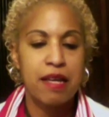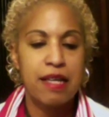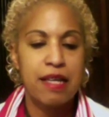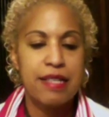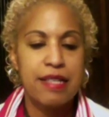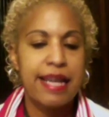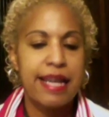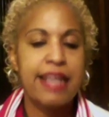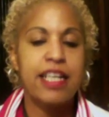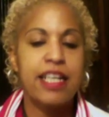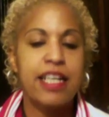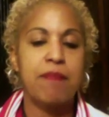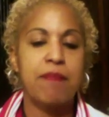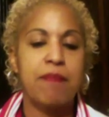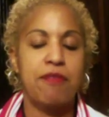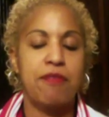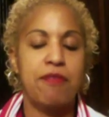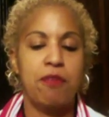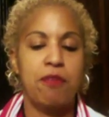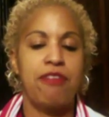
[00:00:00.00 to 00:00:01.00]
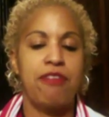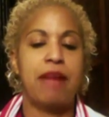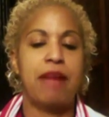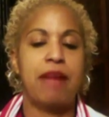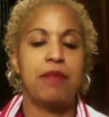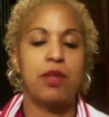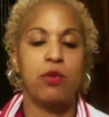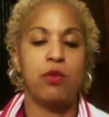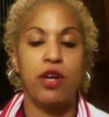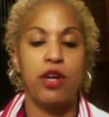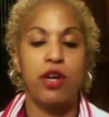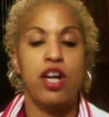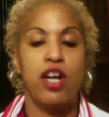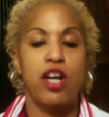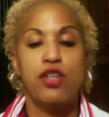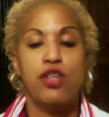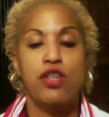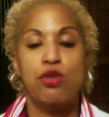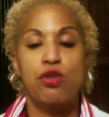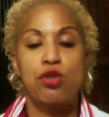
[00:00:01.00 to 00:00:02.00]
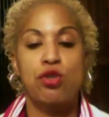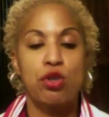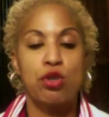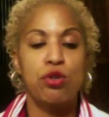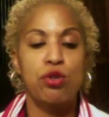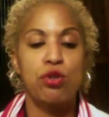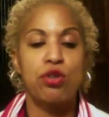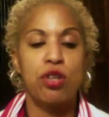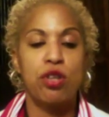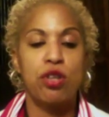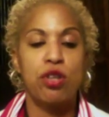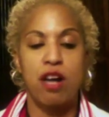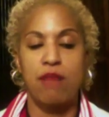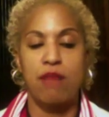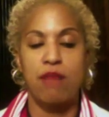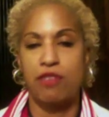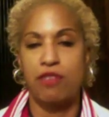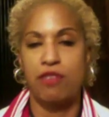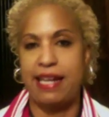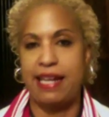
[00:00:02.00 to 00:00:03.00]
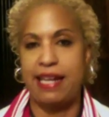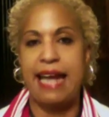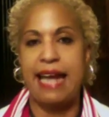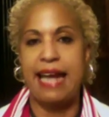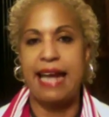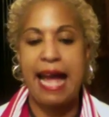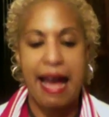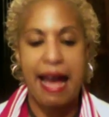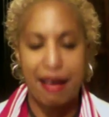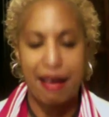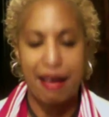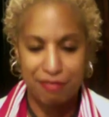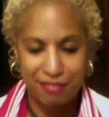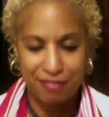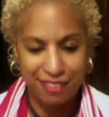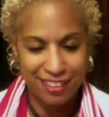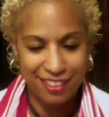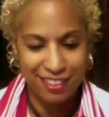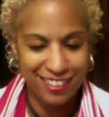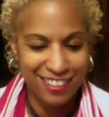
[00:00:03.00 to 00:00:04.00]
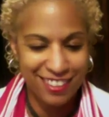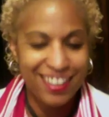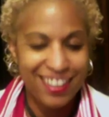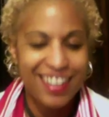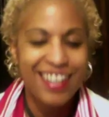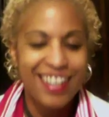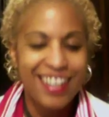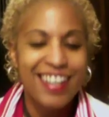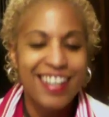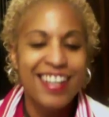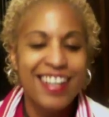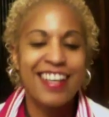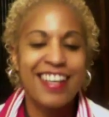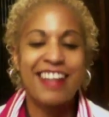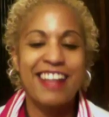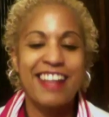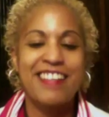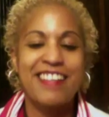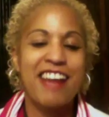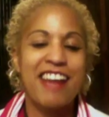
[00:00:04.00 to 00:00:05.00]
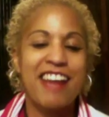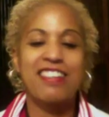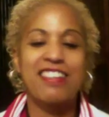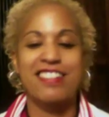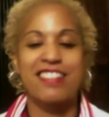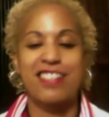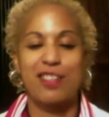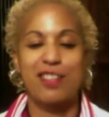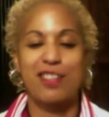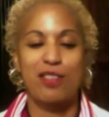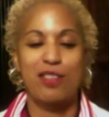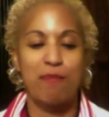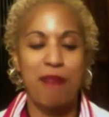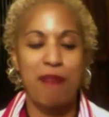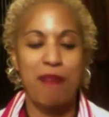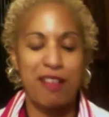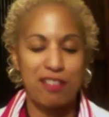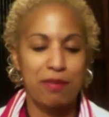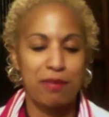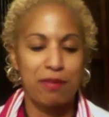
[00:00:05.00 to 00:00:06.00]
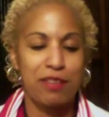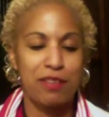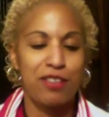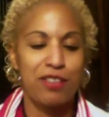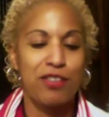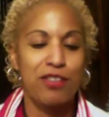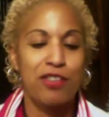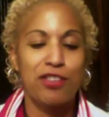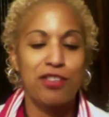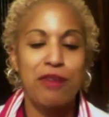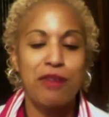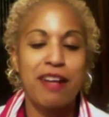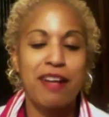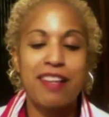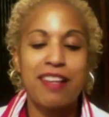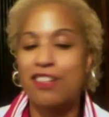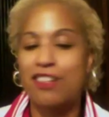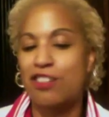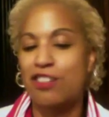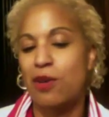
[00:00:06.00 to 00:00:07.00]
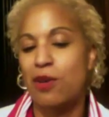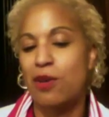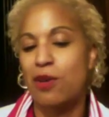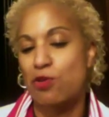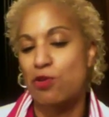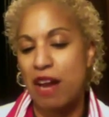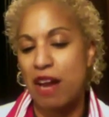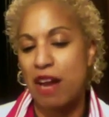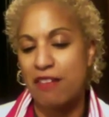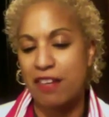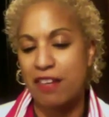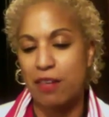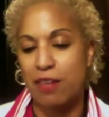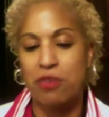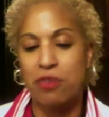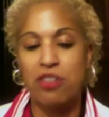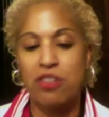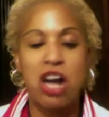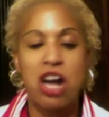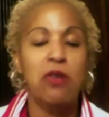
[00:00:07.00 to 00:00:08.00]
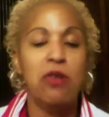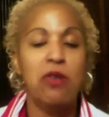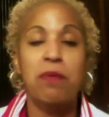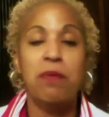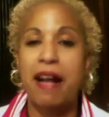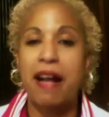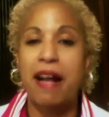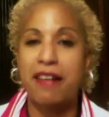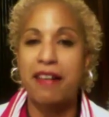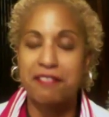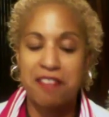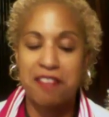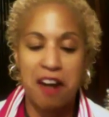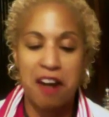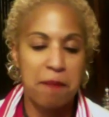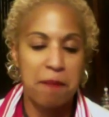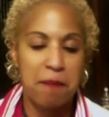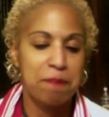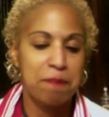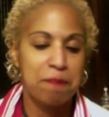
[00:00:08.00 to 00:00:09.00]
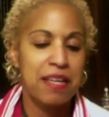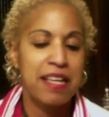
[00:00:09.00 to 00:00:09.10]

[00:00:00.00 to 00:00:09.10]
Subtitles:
Dane comes from a family where you chewed your gum for a day and a half. He had never considered the possibility you could do anything so extravagant with a $1 pack of gum.